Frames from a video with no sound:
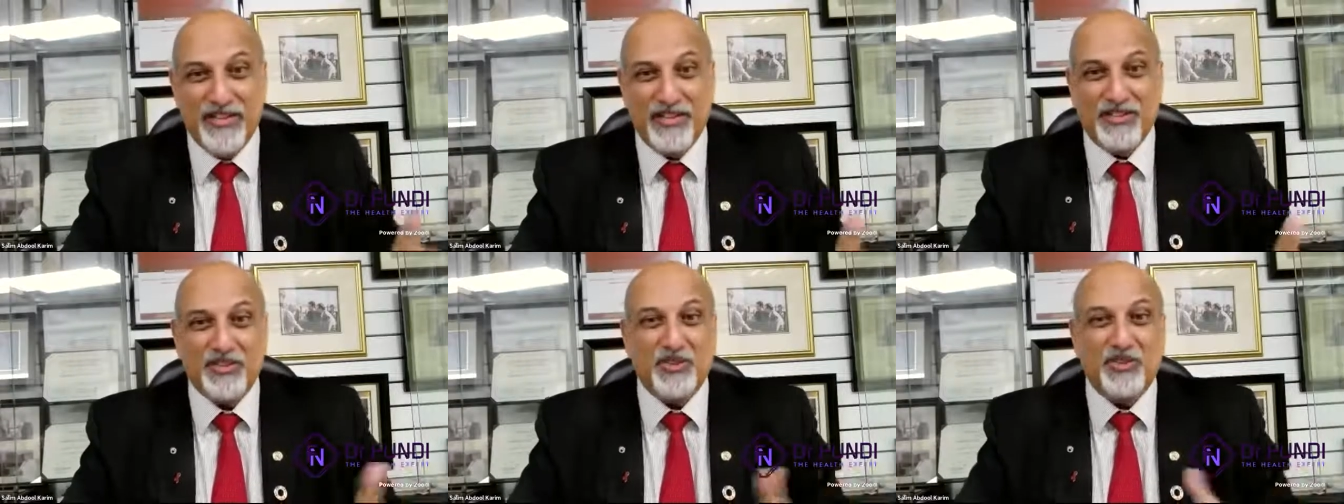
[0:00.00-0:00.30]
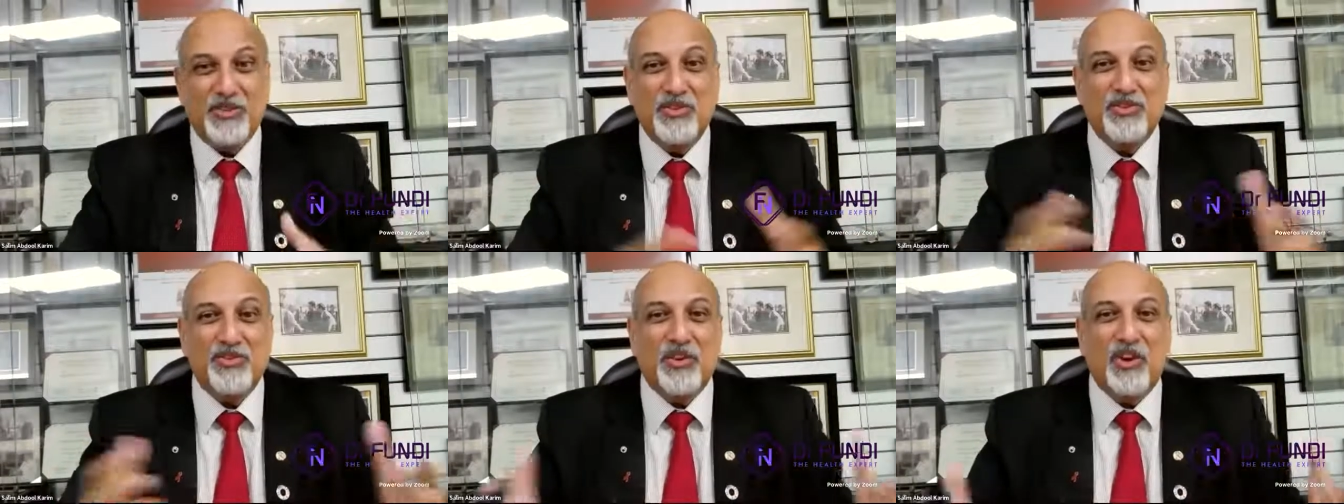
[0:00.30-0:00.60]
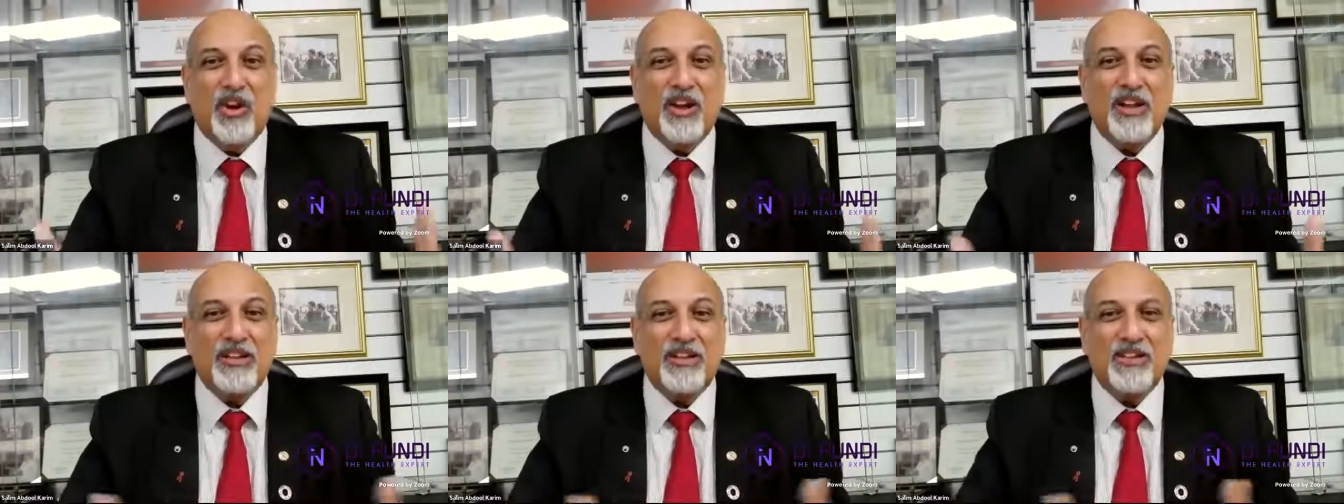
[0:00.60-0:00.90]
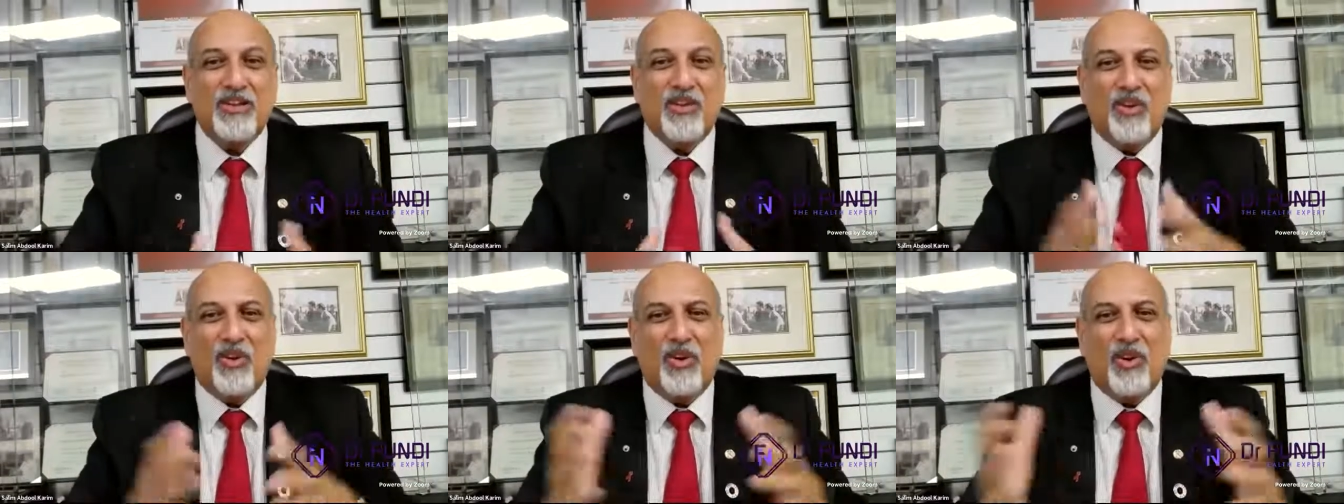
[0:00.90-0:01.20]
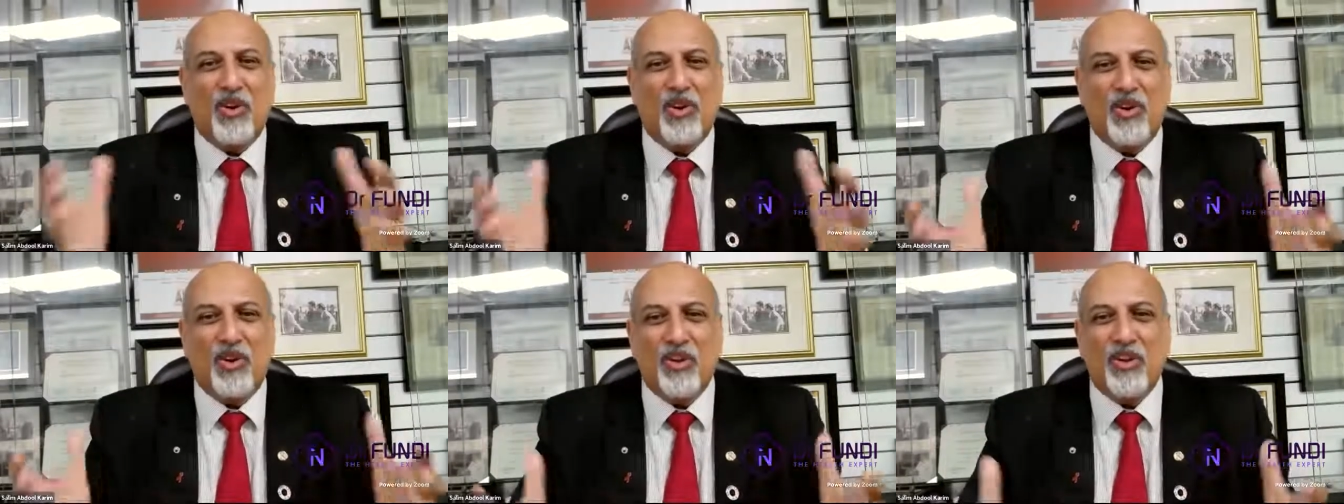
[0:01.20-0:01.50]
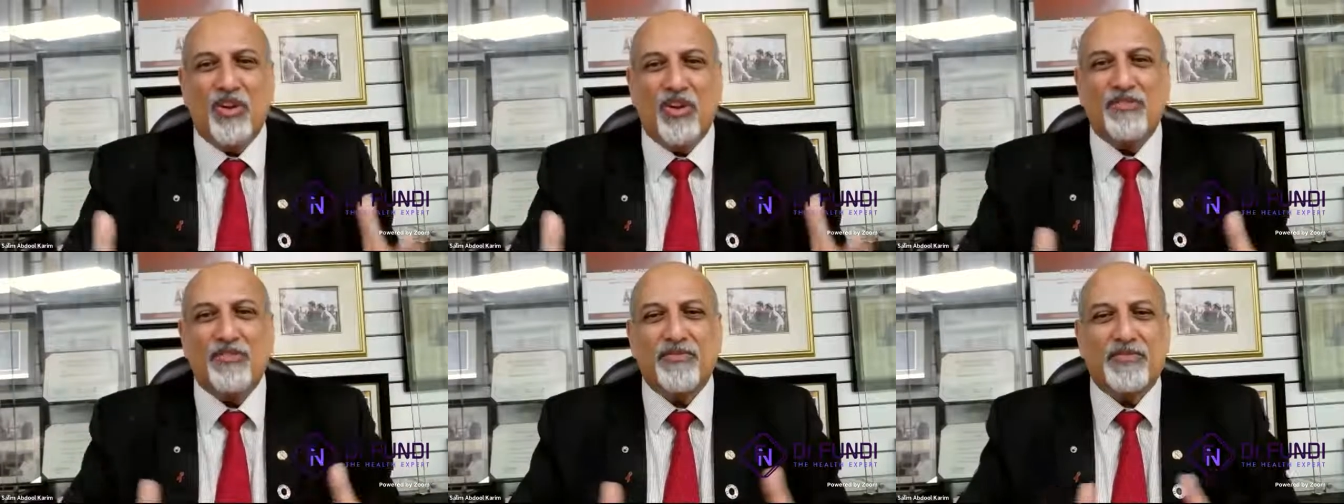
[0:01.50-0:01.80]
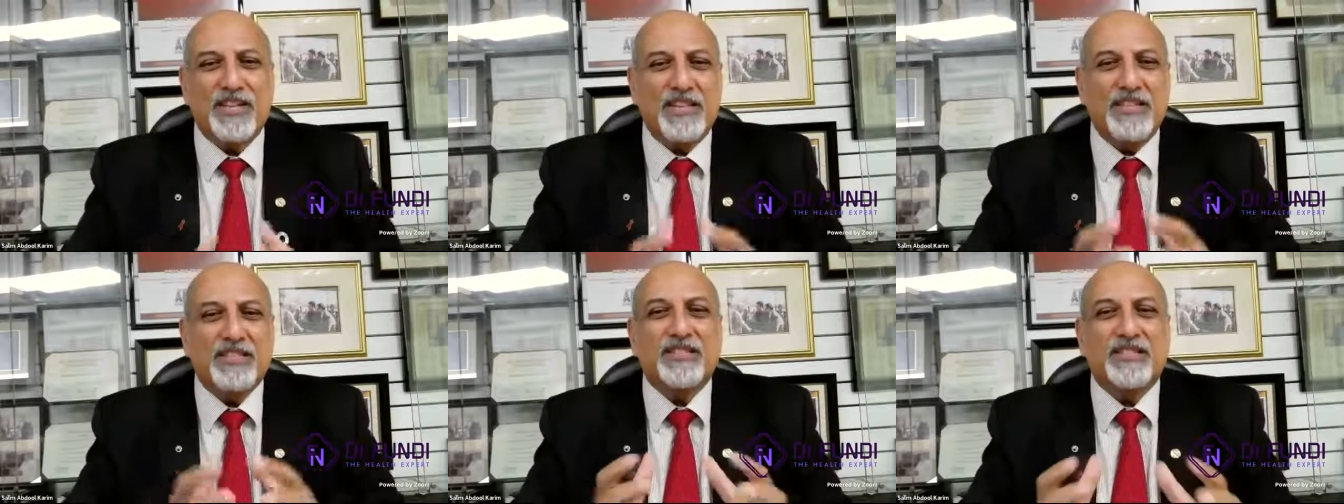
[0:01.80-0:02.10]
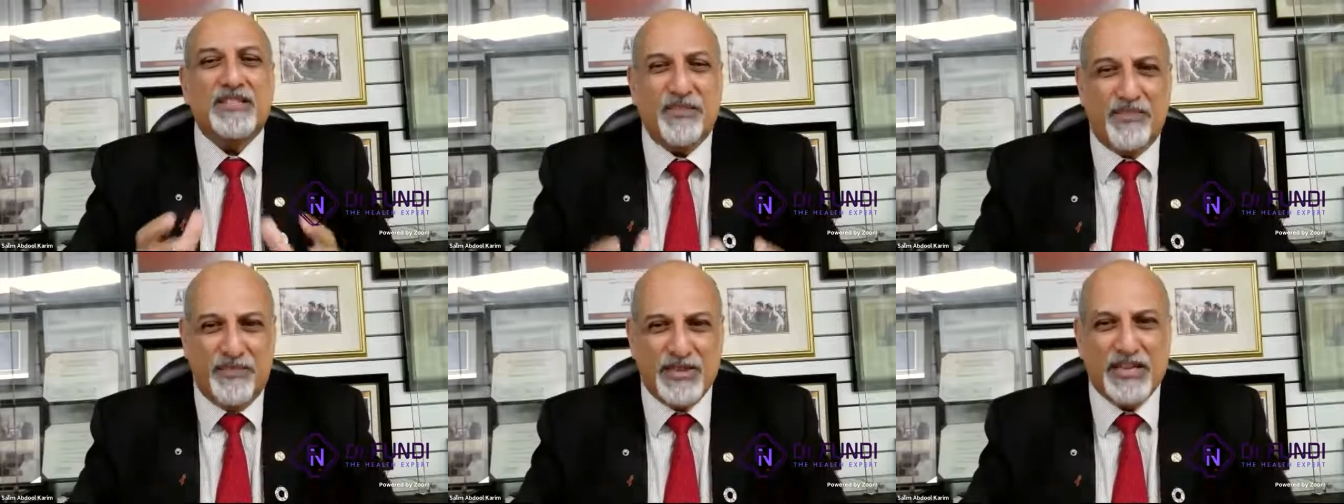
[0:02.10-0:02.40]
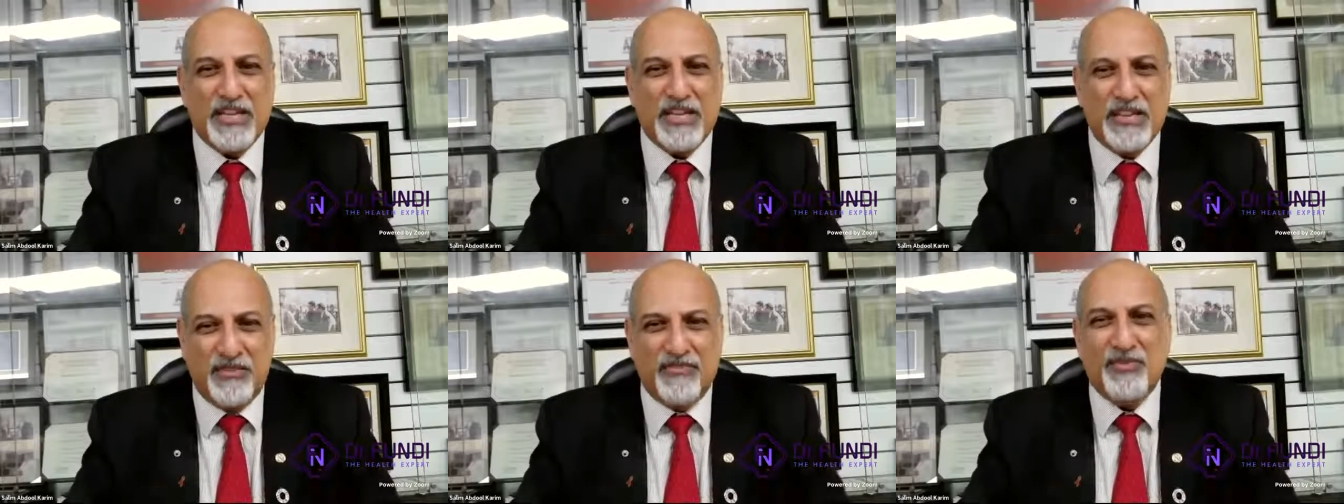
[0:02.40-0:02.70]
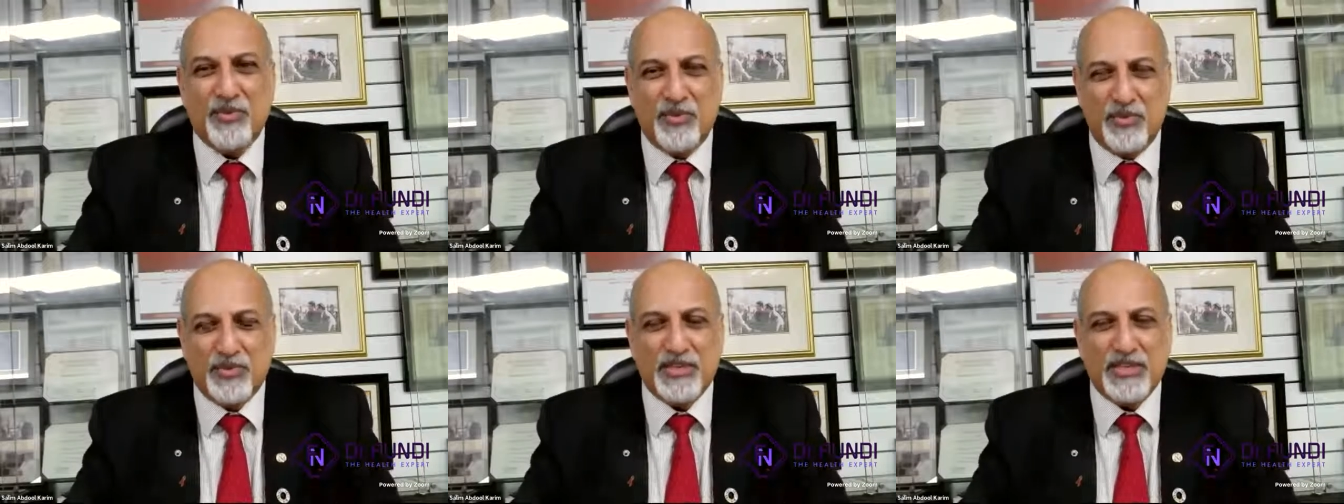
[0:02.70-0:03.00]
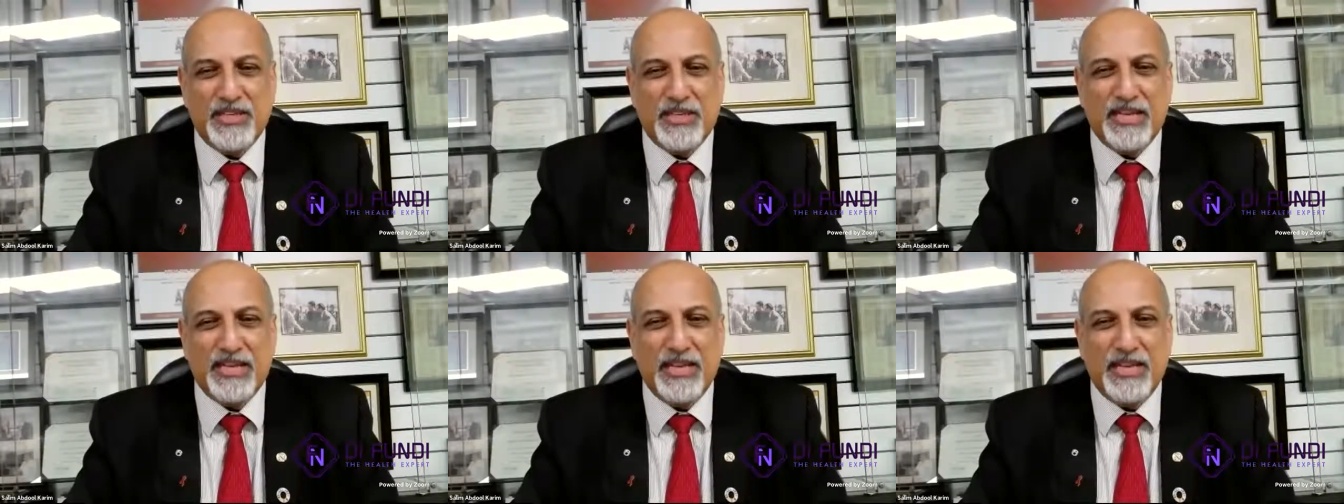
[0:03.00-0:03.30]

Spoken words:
So you got all of these differing views.